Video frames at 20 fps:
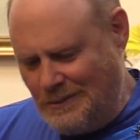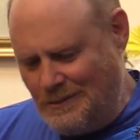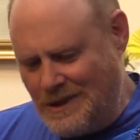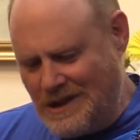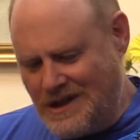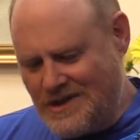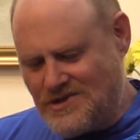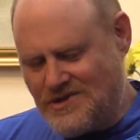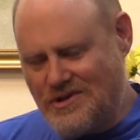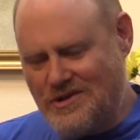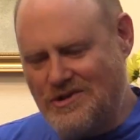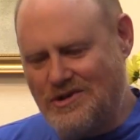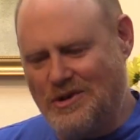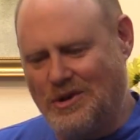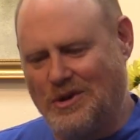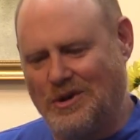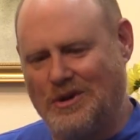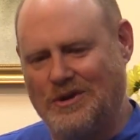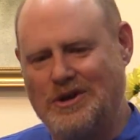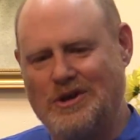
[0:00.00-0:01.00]
Master
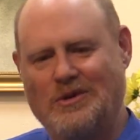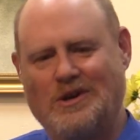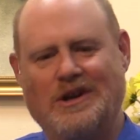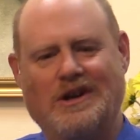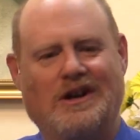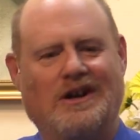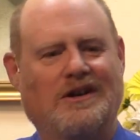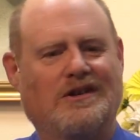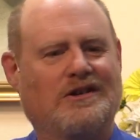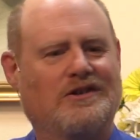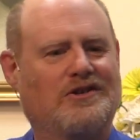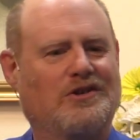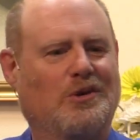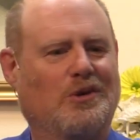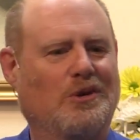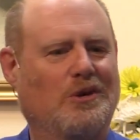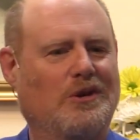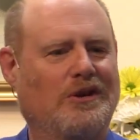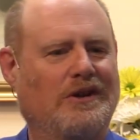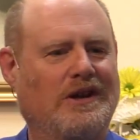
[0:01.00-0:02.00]
told, Yogananda
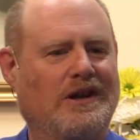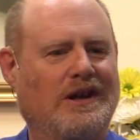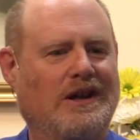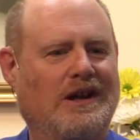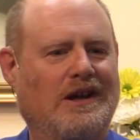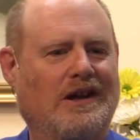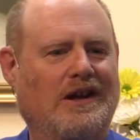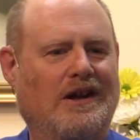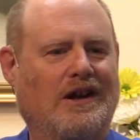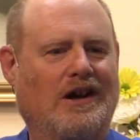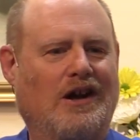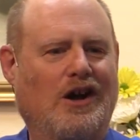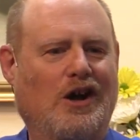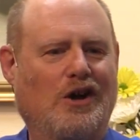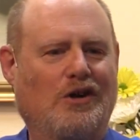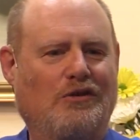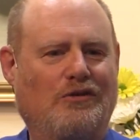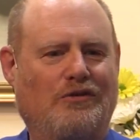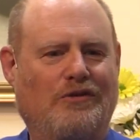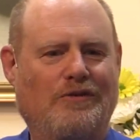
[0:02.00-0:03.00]
told,
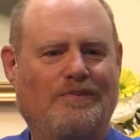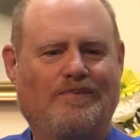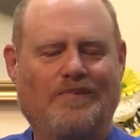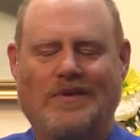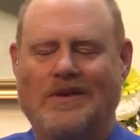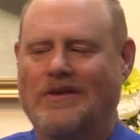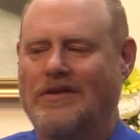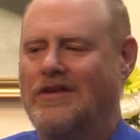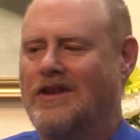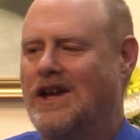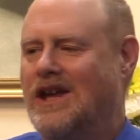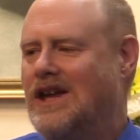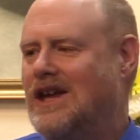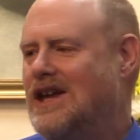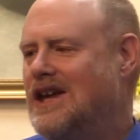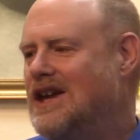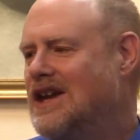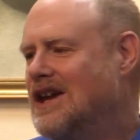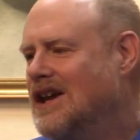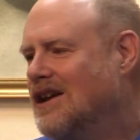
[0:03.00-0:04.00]
of the
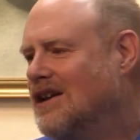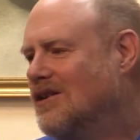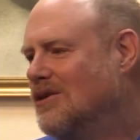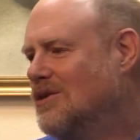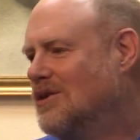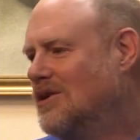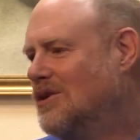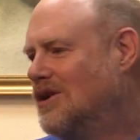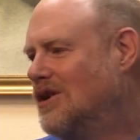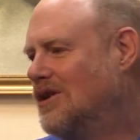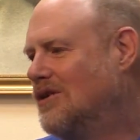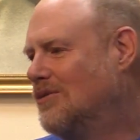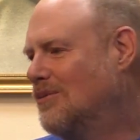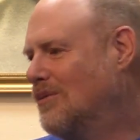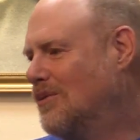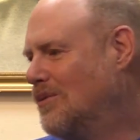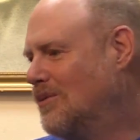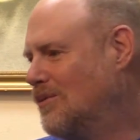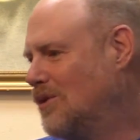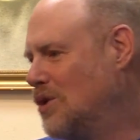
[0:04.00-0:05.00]
king
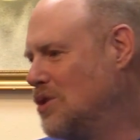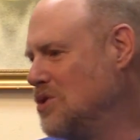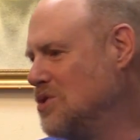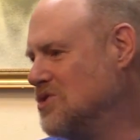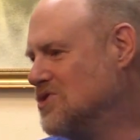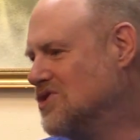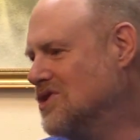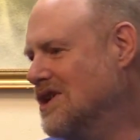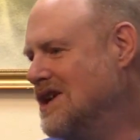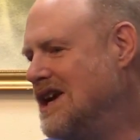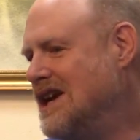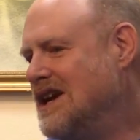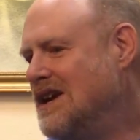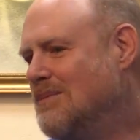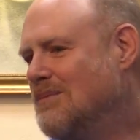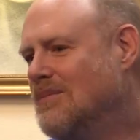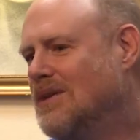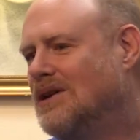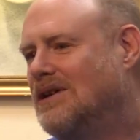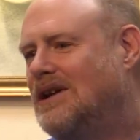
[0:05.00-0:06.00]
whose
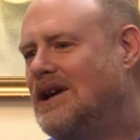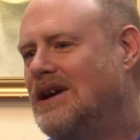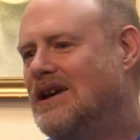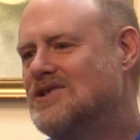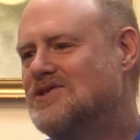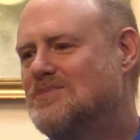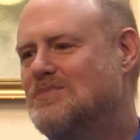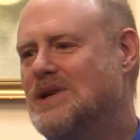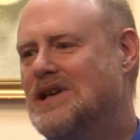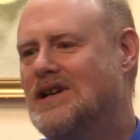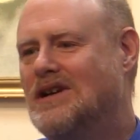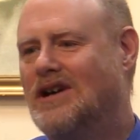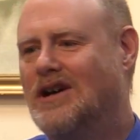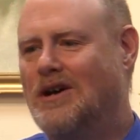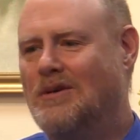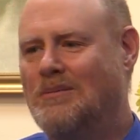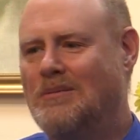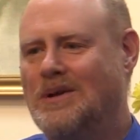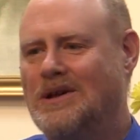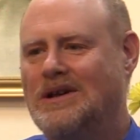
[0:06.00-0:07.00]
name has
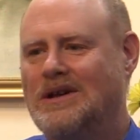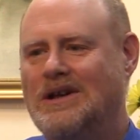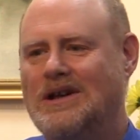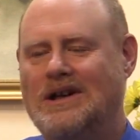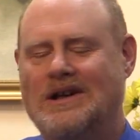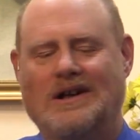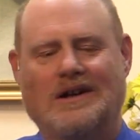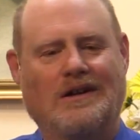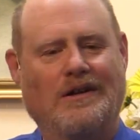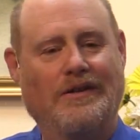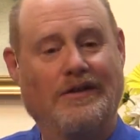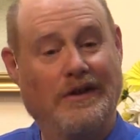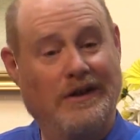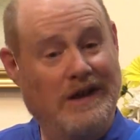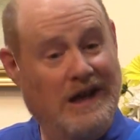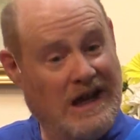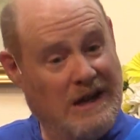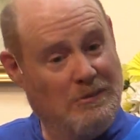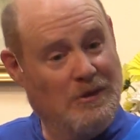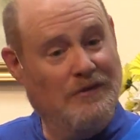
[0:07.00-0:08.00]
become the
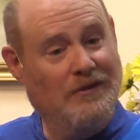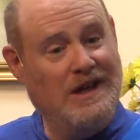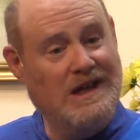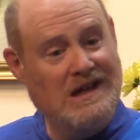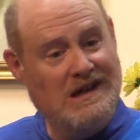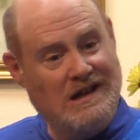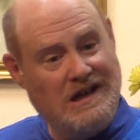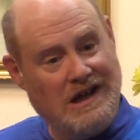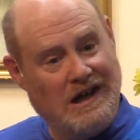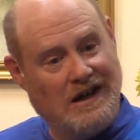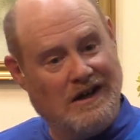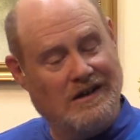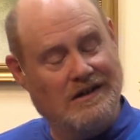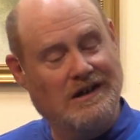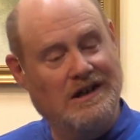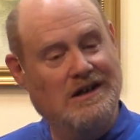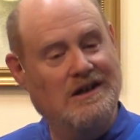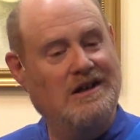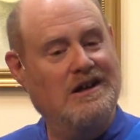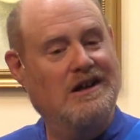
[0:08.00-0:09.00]
name of India.
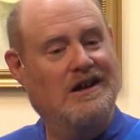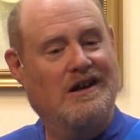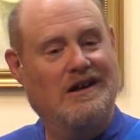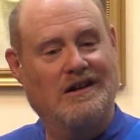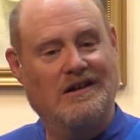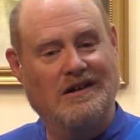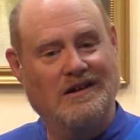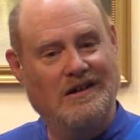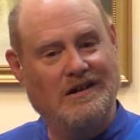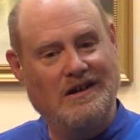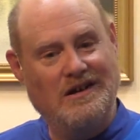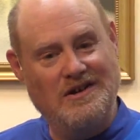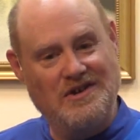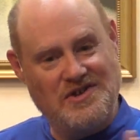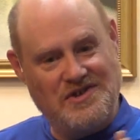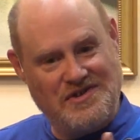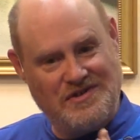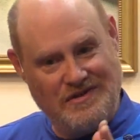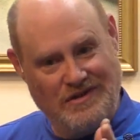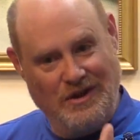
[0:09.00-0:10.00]
India
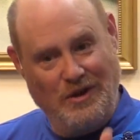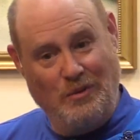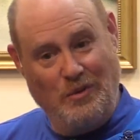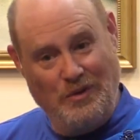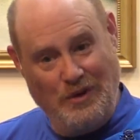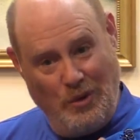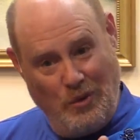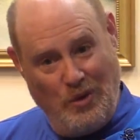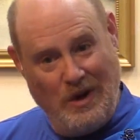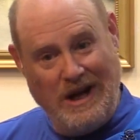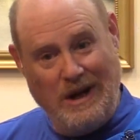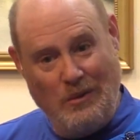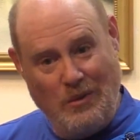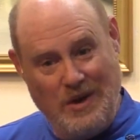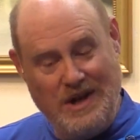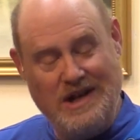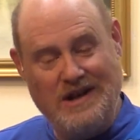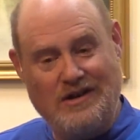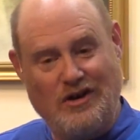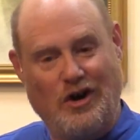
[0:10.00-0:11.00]
is the way
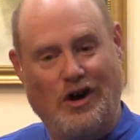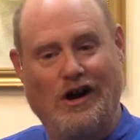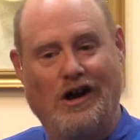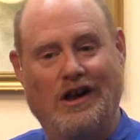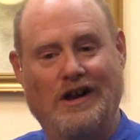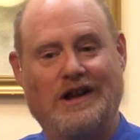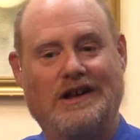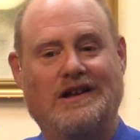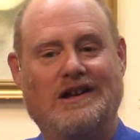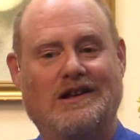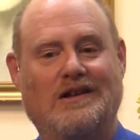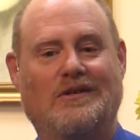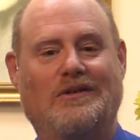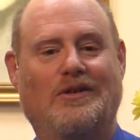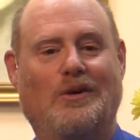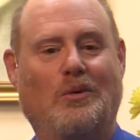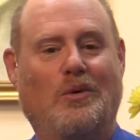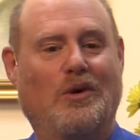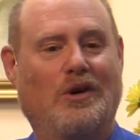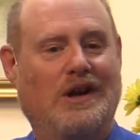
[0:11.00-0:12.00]
we call it.
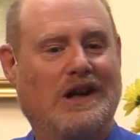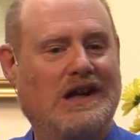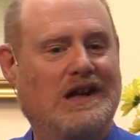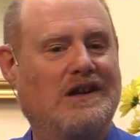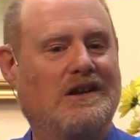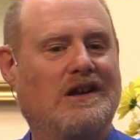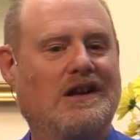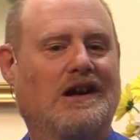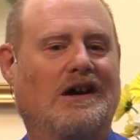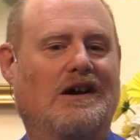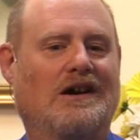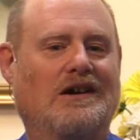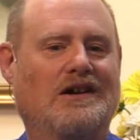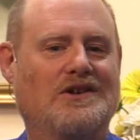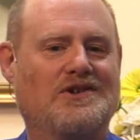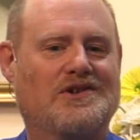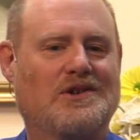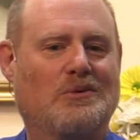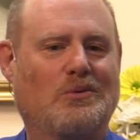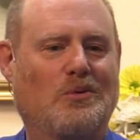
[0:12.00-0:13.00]
The word India
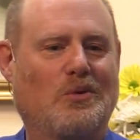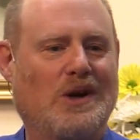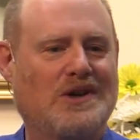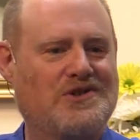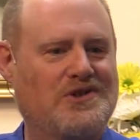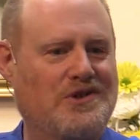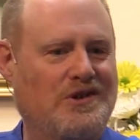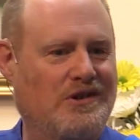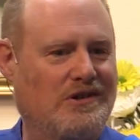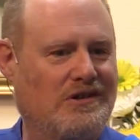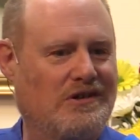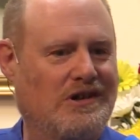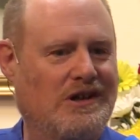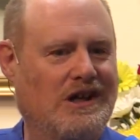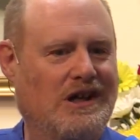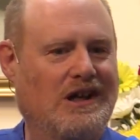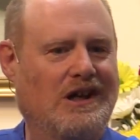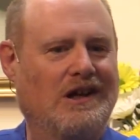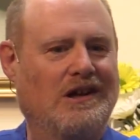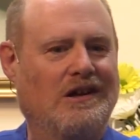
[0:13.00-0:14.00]
is a Western
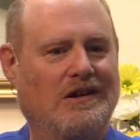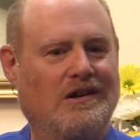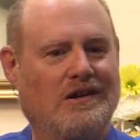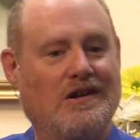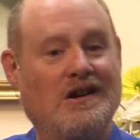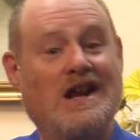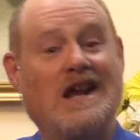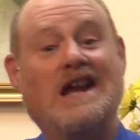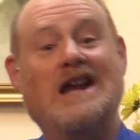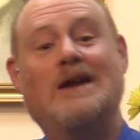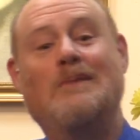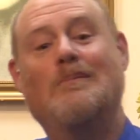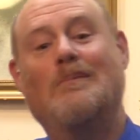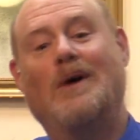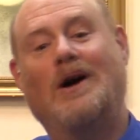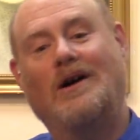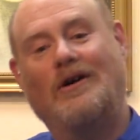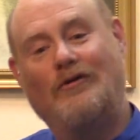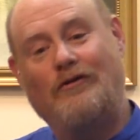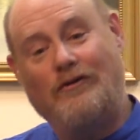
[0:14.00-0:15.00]

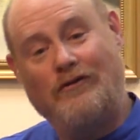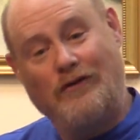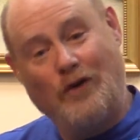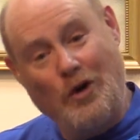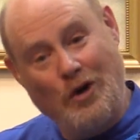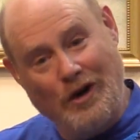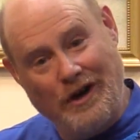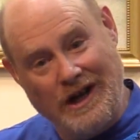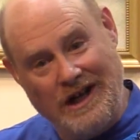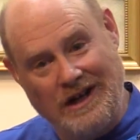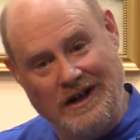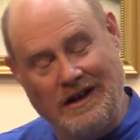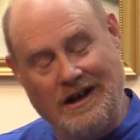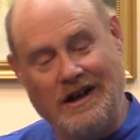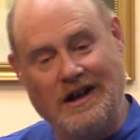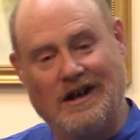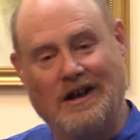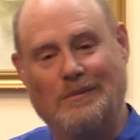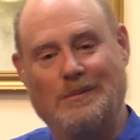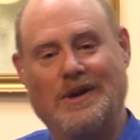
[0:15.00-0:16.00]
name for
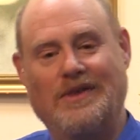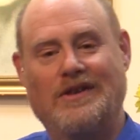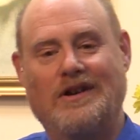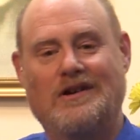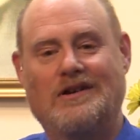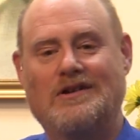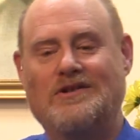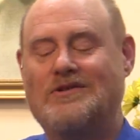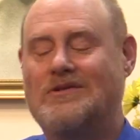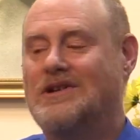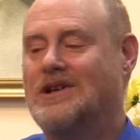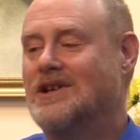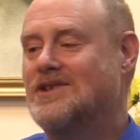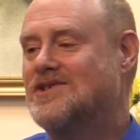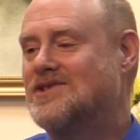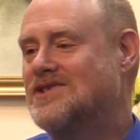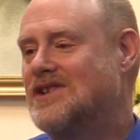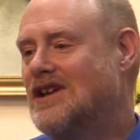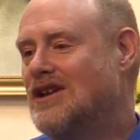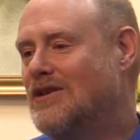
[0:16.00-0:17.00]
India, but the country
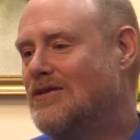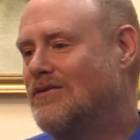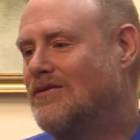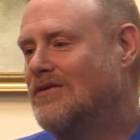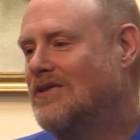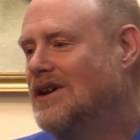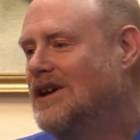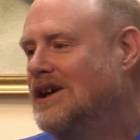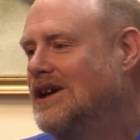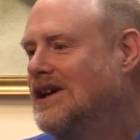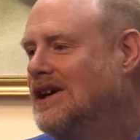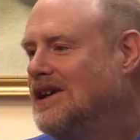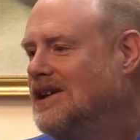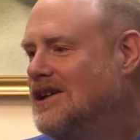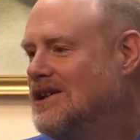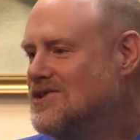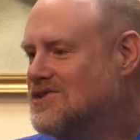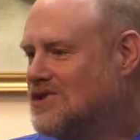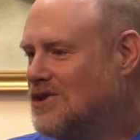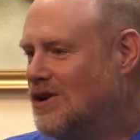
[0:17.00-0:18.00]
itself
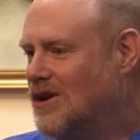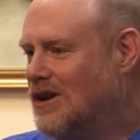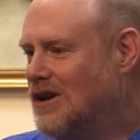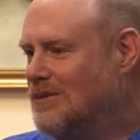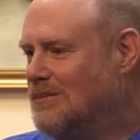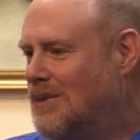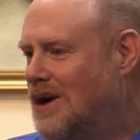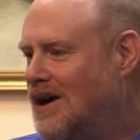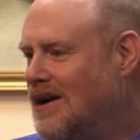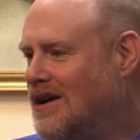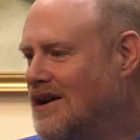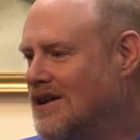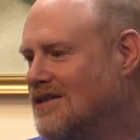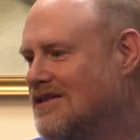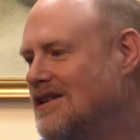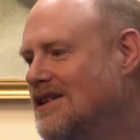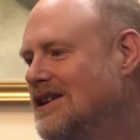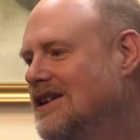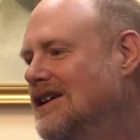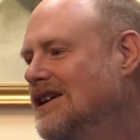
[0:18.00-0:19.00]
is called Bharat.